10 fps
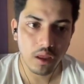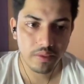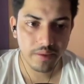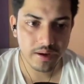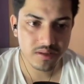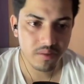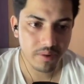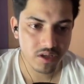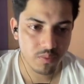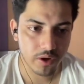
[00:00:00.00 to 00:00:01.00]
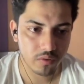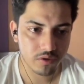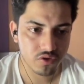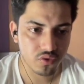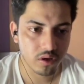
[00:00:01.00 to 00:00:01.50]
that's the best part of
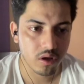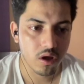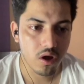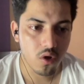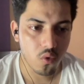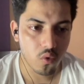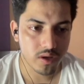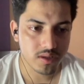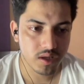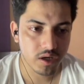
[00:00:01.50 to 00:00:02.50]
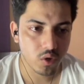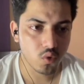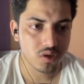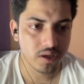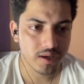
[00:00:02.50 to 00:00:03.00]
this token what's the
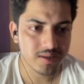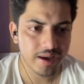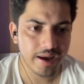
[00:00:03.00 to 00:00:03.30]
use case